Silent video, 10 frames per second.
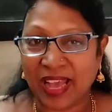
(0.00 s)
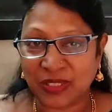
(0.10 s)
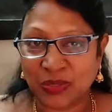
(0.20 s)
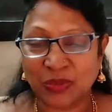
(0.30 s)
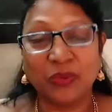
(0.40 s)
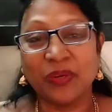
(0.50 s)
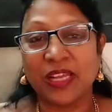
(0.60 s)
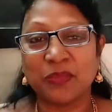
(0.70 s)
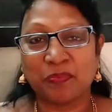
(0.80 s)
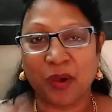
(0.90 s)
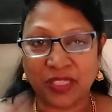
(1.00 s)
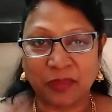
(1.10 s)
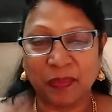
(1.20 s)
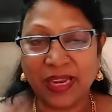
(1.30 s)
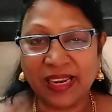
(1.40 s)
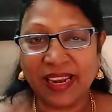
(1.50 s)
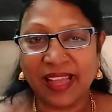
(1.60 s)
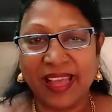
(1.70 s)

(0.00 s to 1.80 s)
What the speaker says: as soon as possible,